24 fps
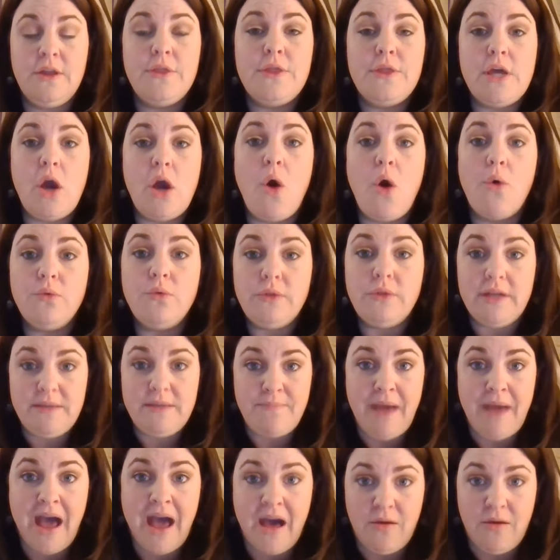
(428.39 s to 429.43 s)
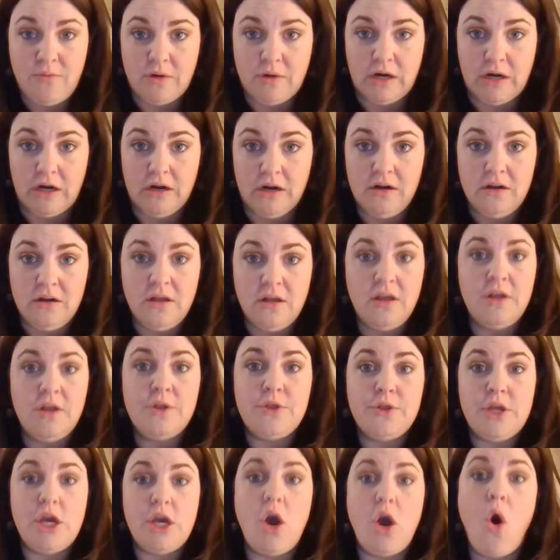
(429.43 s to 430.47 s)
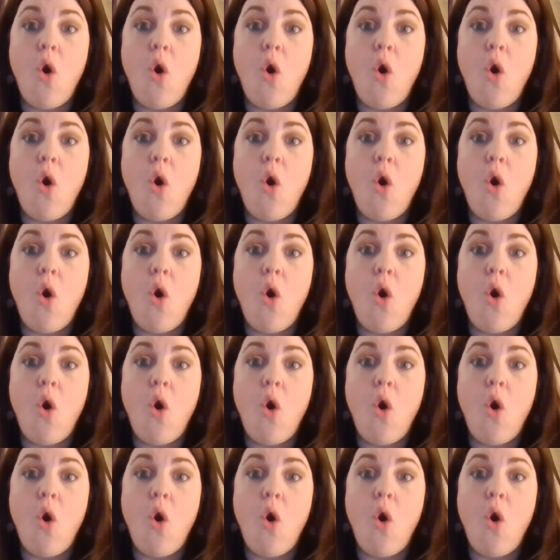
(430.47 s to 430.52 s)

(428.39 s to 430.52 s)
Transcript: The only power, the